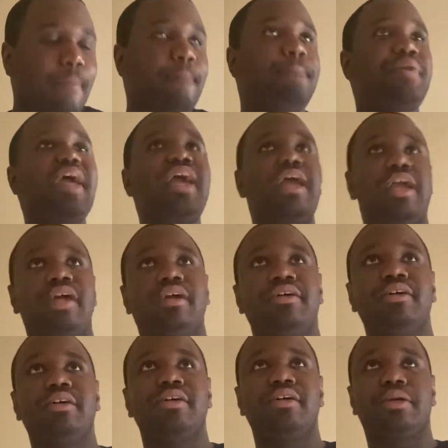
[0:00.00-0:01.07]
big
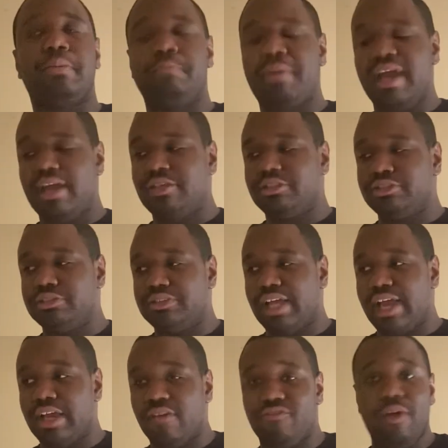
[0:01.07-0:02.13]
compared to
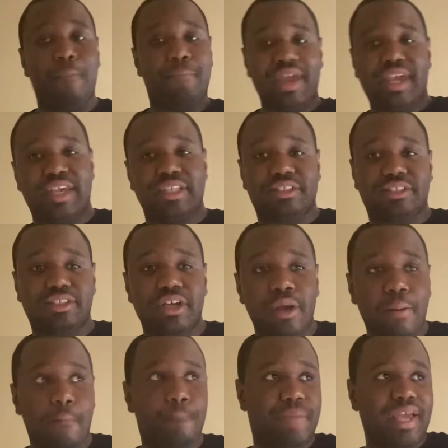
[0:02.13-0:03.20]
like the
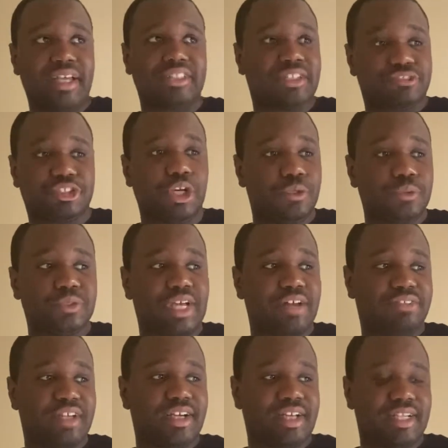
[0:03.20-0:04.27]
biggest of shows
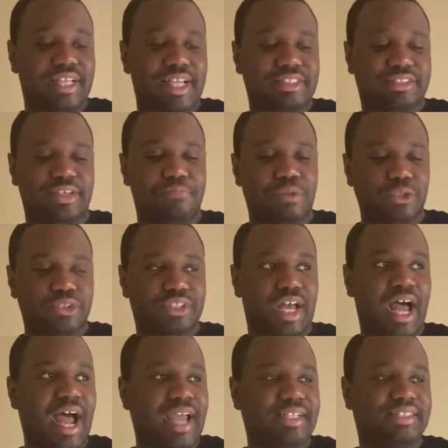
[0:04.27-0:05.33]
out there that has the most
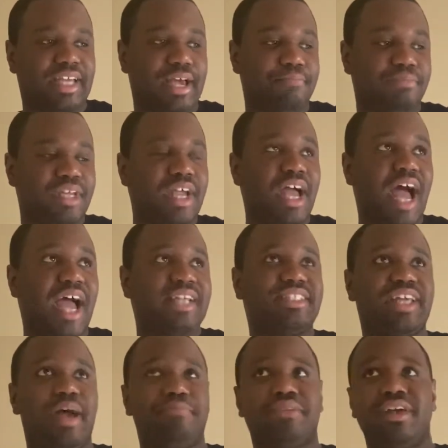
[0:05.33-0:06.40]
high
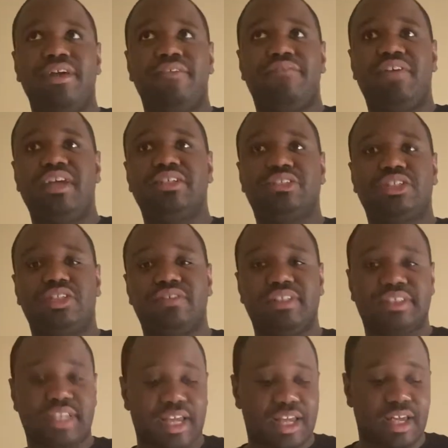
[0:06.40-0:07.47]
depth fan service